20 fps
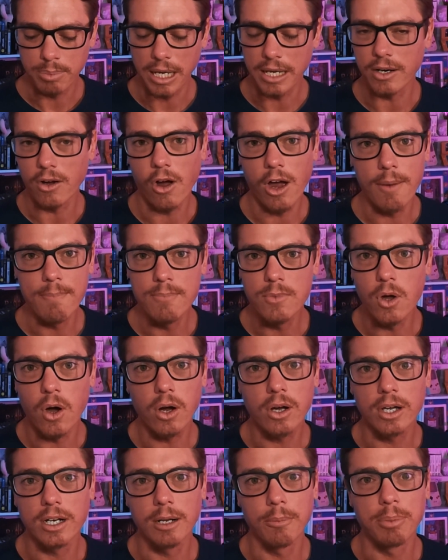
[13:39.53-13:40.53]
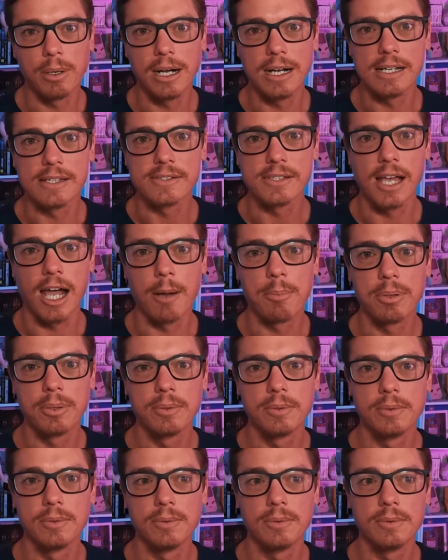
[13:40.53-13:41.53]
I'm not going to pass up
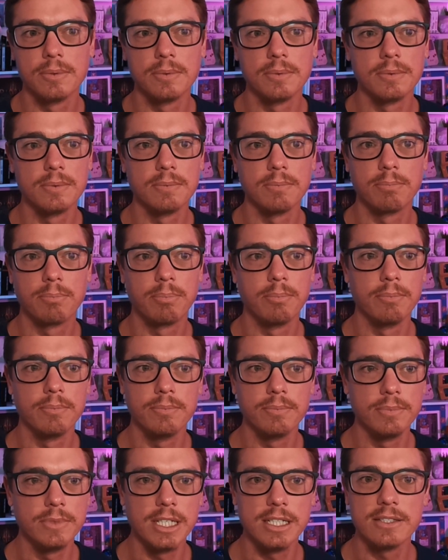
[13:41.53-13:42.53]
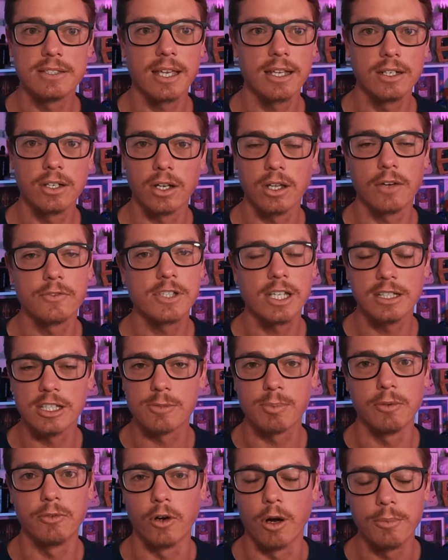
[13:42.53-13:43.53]
Nintendo. I've said
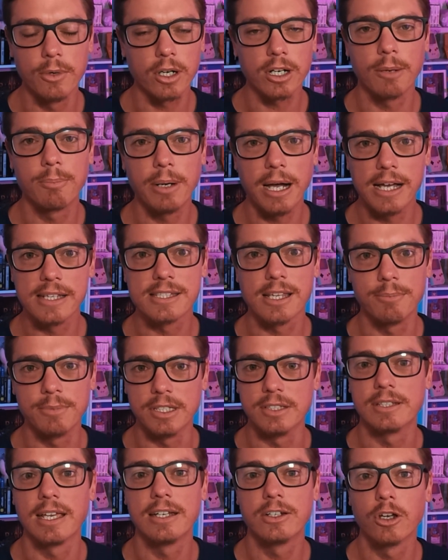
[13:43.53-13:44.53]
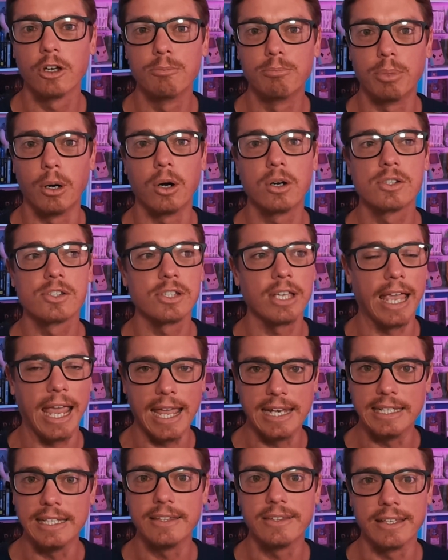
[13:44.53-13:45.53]
this before. I'm not going to pass up Nintendo boxed
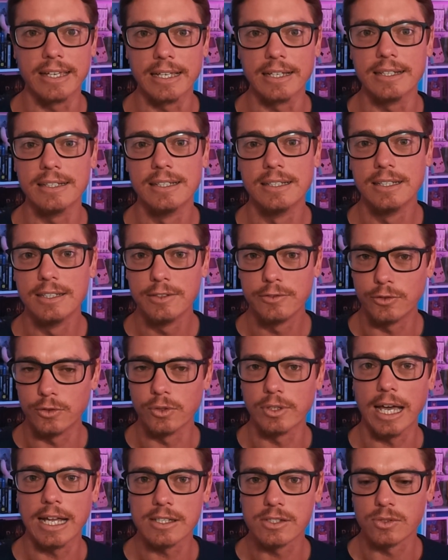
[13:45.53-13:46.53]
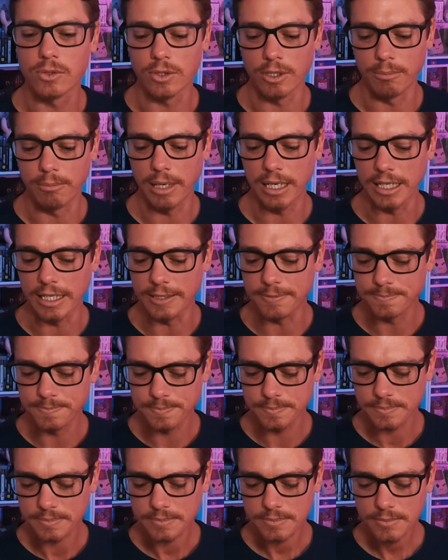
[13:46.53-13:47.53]
anything for that sort of money.
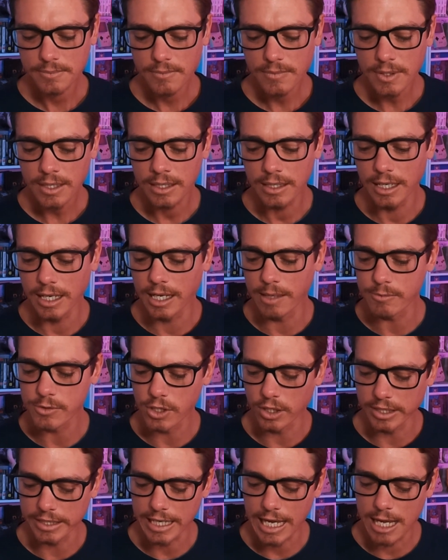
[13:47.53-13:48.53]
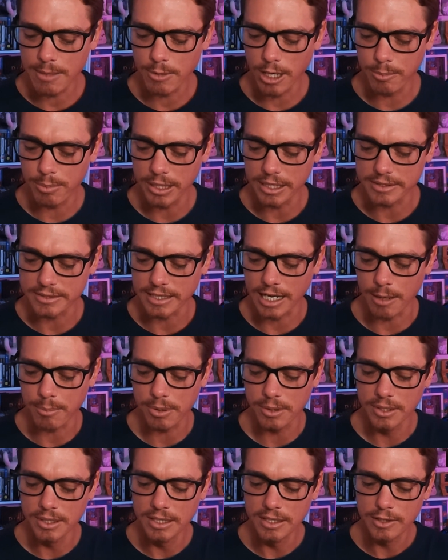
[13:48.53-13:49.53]
So the game I picked up
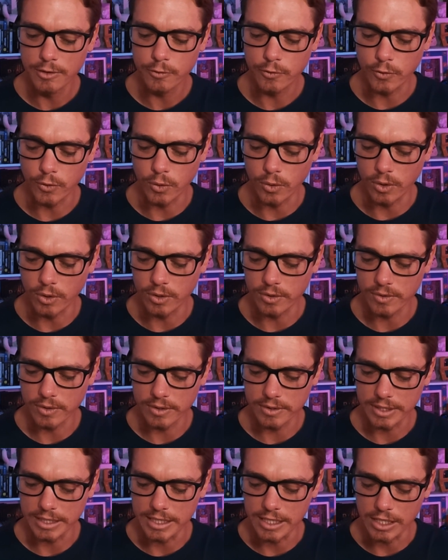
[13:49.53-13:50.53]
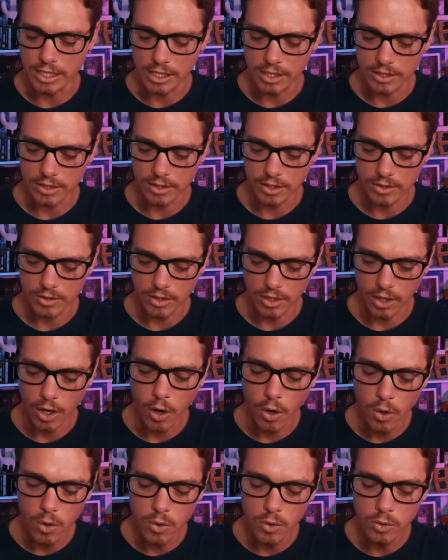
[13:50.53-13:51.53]
for the
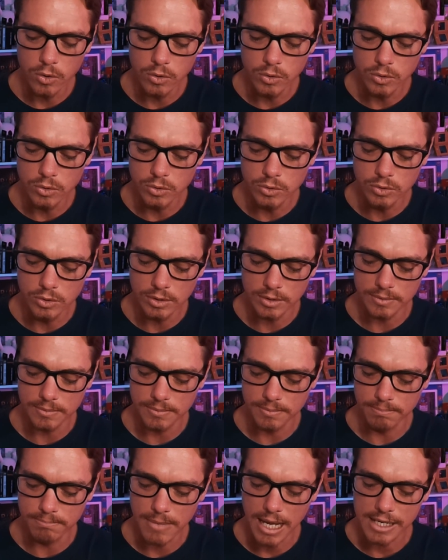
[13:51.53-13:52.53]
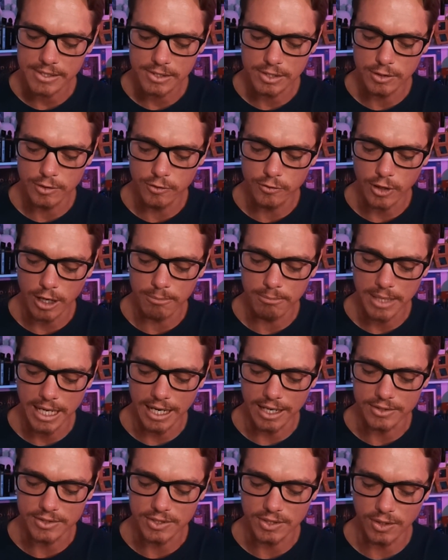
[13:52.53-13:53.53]
whole massive
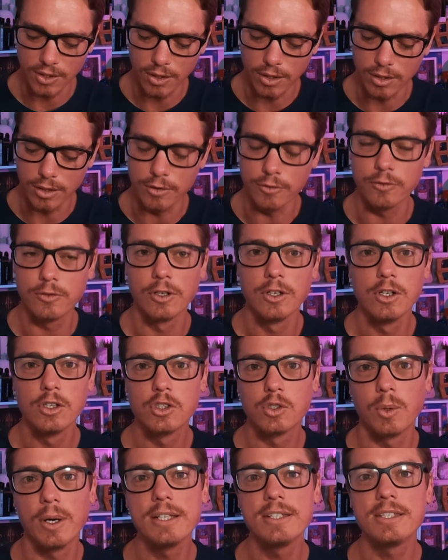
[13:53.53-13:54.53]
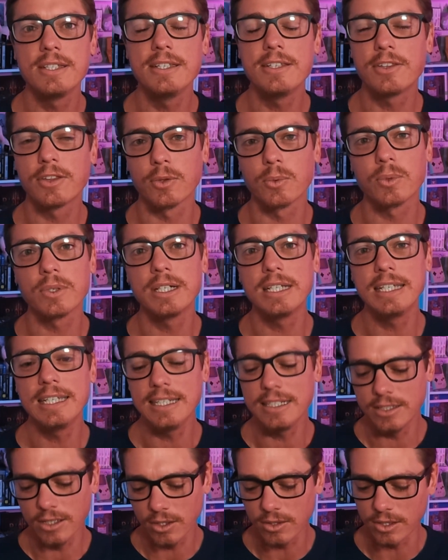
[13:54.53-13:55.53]
amount of
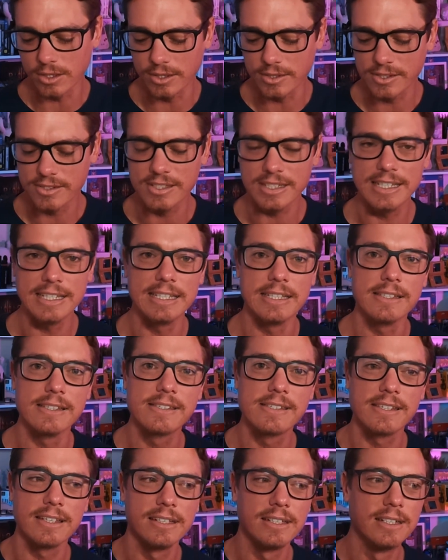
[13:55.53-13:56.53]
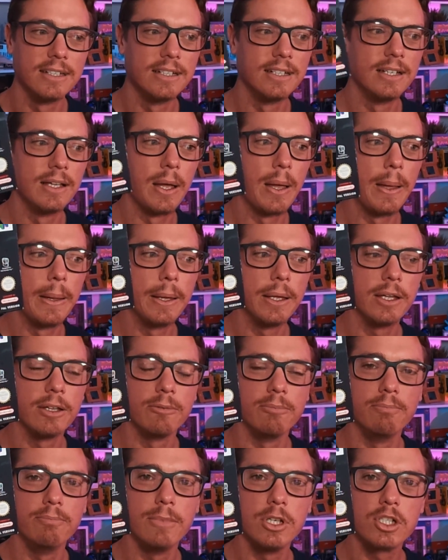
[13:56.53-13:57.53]
$23 is
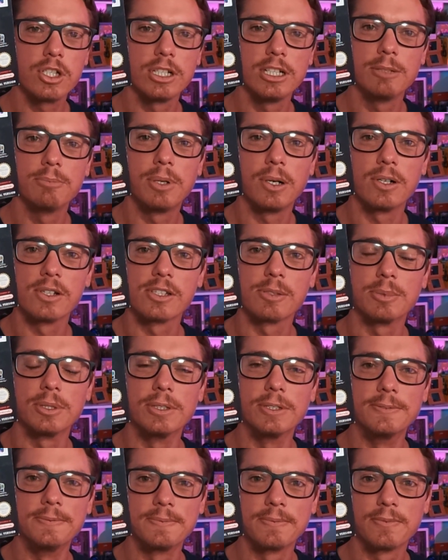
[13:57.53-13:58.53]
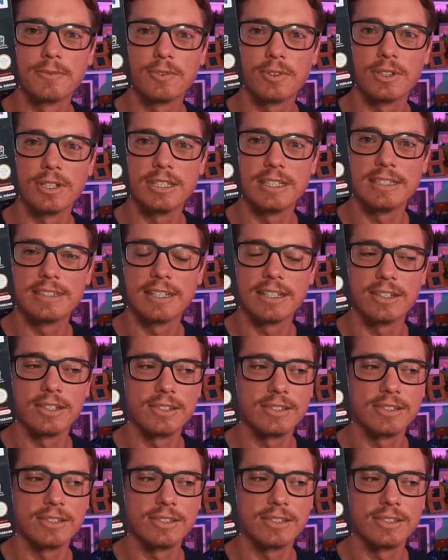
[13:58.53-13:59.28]
Mission Impossible for the Nintendo